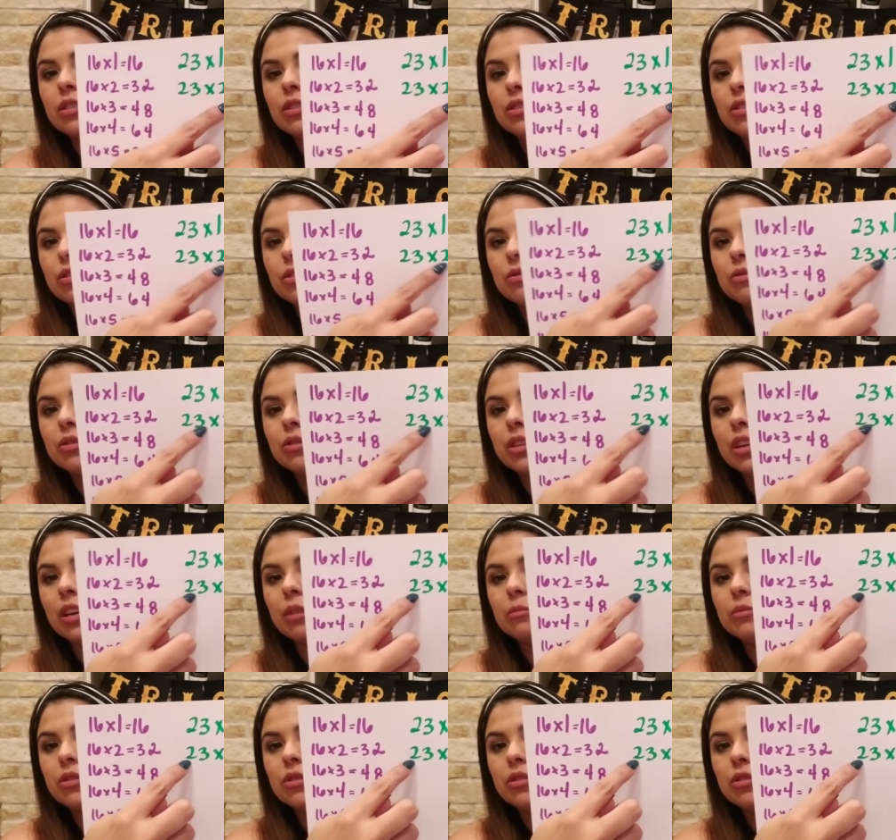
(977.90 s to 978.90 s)
2
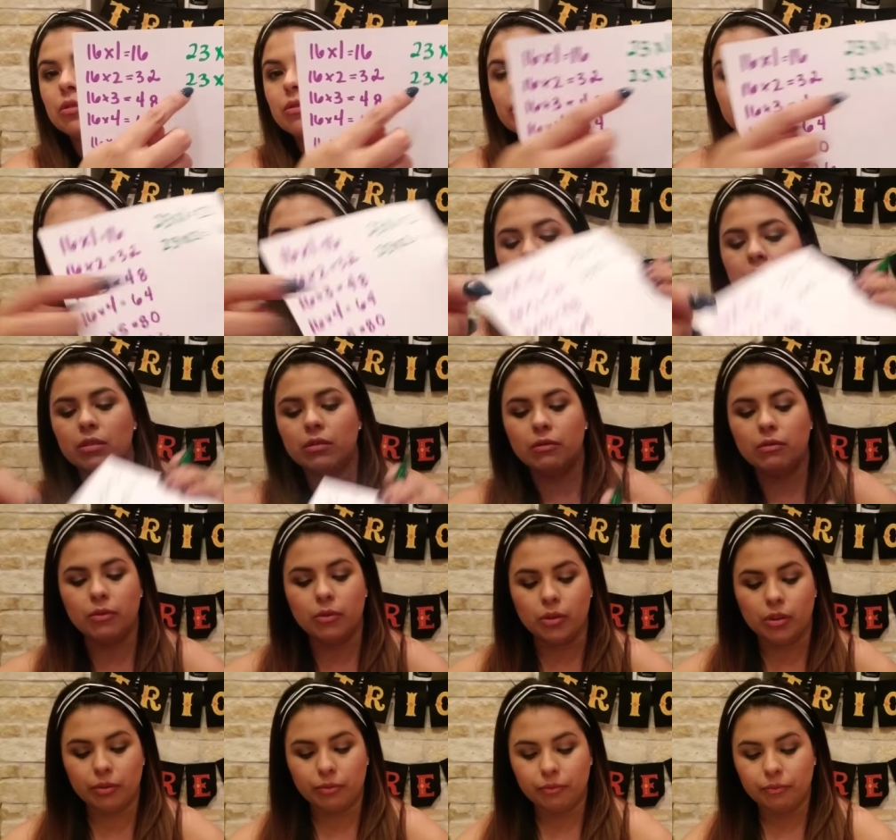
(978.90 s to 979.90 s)
times 2 is
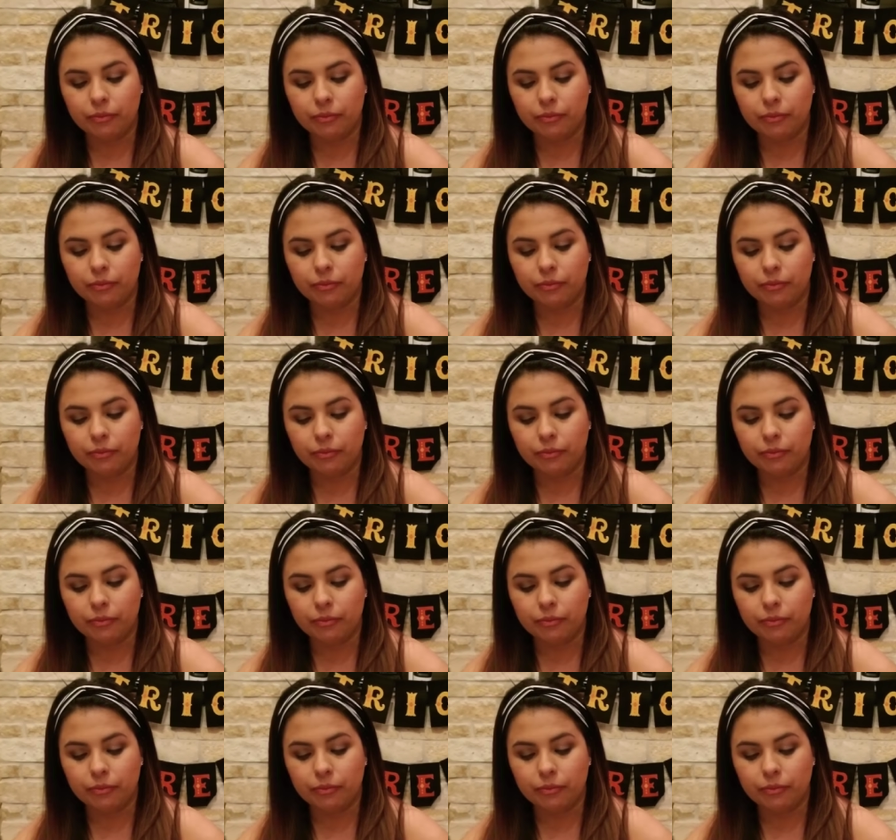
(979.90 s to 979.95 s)
4.